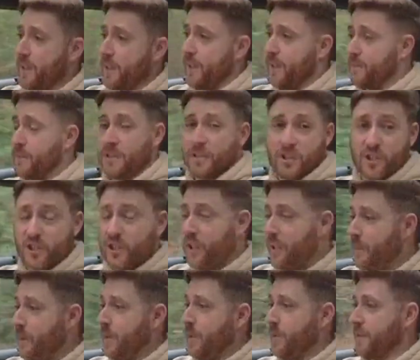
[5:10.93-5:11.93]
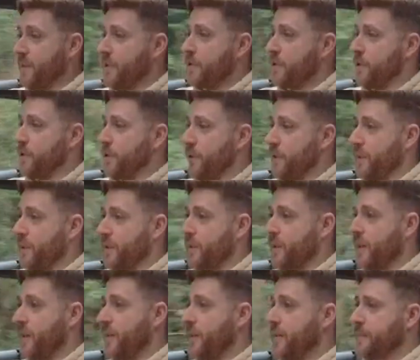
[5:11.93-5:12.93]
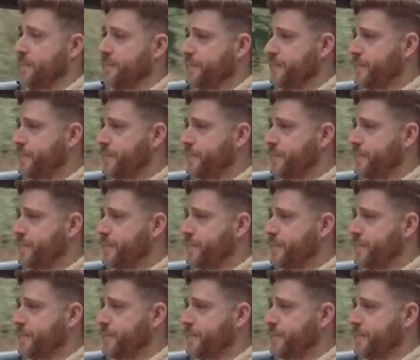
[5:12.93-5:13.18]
is Mrs. GB's insured on this car.